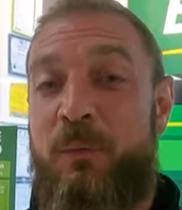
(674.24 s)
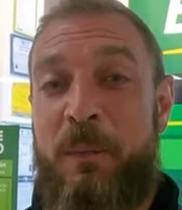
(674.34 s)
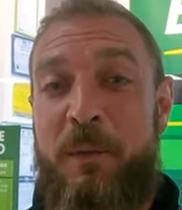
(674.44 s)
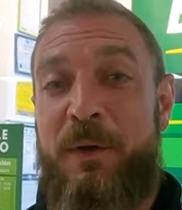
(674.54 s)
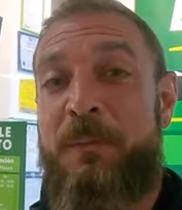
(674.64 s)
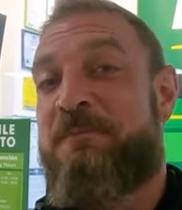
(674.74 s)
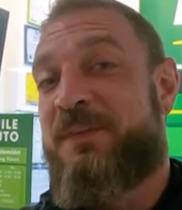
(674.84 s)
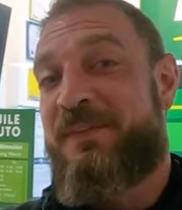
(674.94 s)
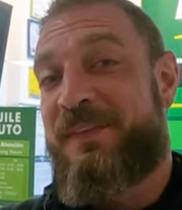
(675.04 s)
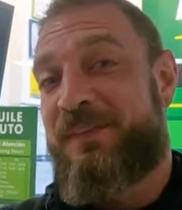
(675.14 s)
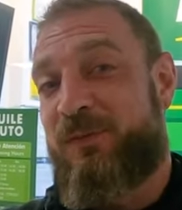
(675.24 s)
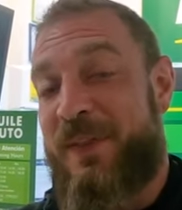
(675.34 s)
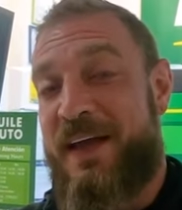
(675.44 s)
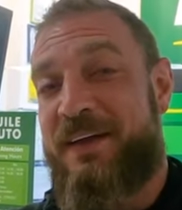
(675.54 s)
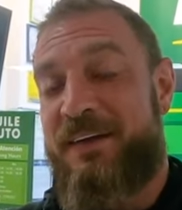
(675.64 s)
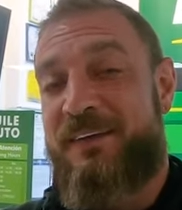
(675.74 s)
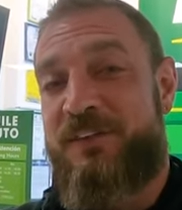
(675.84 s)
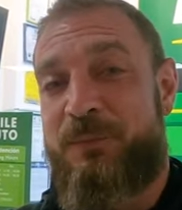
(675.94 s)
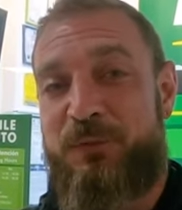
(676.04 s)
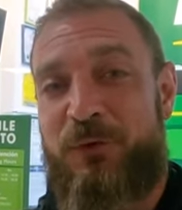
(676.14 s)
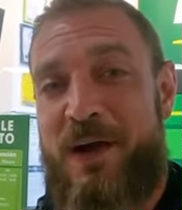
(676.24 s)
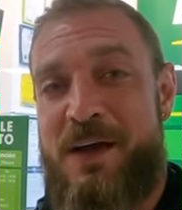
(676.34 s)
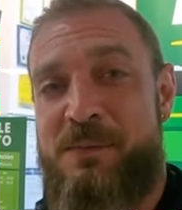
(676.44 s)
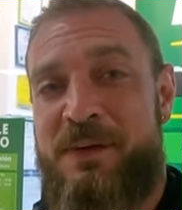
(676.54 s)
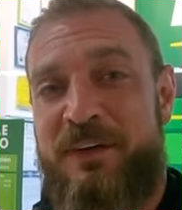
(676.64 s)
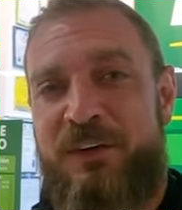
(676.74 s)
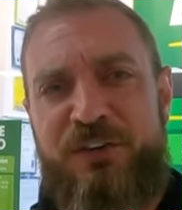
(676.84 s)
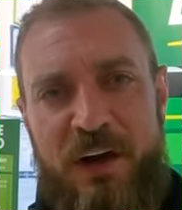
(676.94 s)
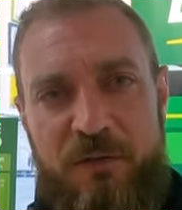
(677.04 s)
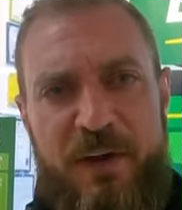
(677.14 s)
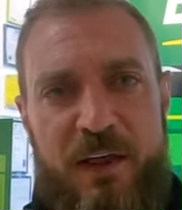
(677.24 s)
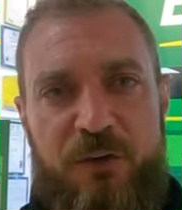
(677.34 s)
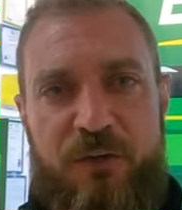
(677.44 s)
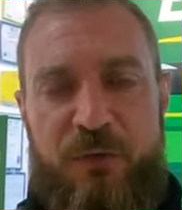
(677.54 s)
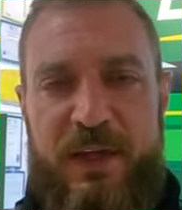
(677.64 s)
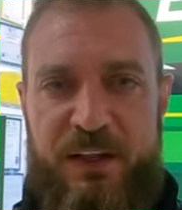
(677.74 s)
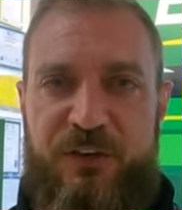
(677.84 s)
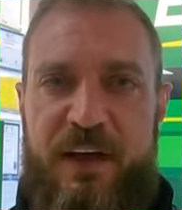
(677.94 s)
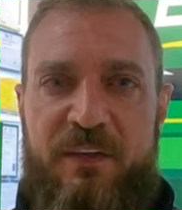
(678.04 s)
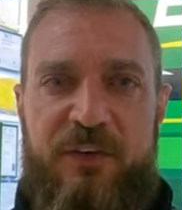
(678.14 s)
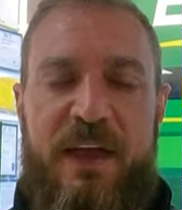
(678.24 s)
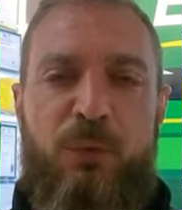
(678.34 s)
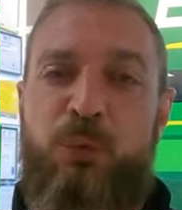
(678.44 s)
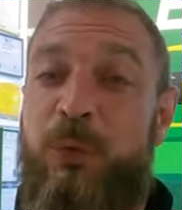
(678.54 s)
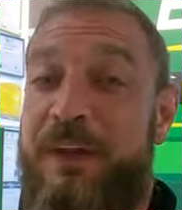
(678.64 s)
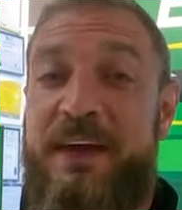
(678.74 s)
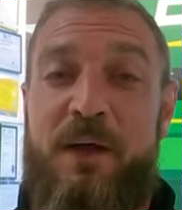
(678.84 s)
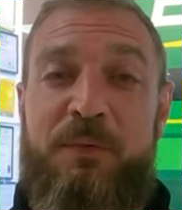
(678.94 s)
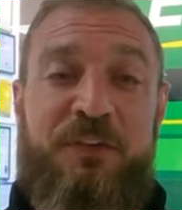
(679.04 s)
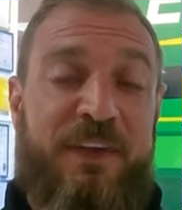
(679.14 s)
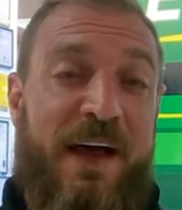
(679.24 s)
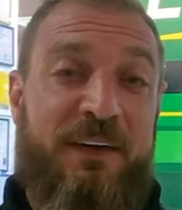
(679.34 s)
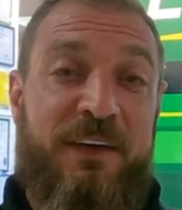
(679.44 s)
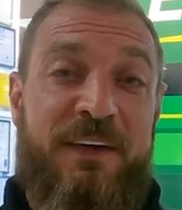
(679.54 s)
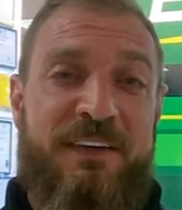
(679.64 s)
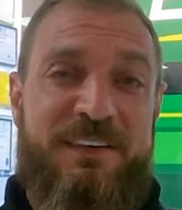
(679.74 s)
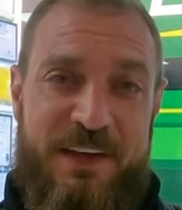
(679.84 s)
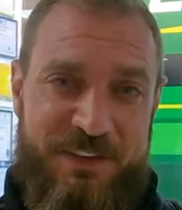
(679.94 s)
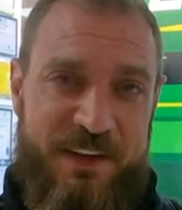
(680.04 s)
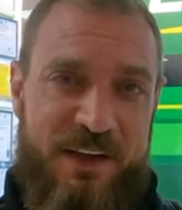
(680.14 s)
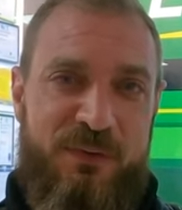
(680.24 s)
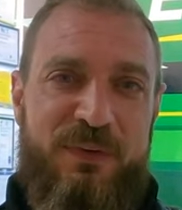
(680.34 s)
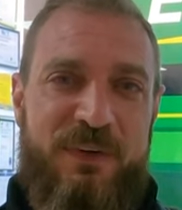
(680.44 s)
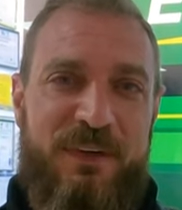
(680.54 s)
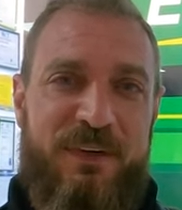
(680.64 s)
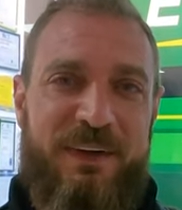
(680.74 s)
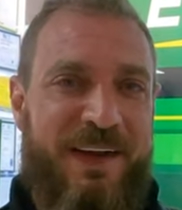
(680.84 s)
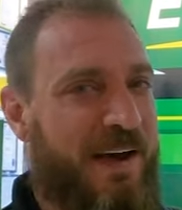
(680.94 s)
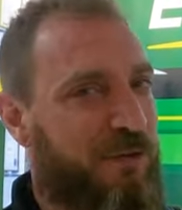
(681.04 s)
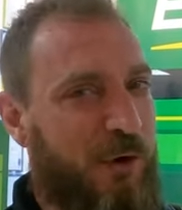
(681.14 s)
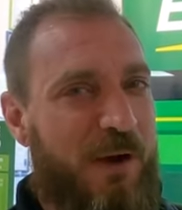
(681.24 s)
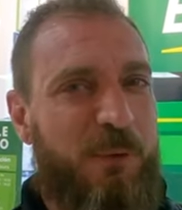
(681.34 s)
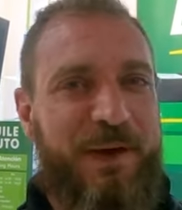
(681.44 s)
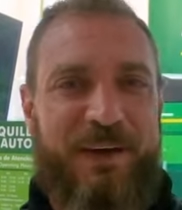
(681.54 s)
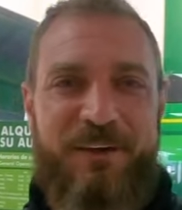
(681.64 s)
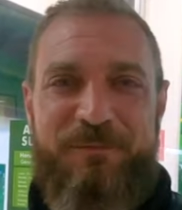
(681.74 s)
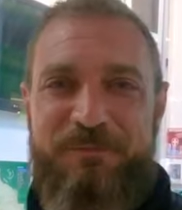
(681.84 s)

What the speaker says: Remember, like, subscribe, share our videos if you get a chance. It really helps us out. Stay safe and have a great week.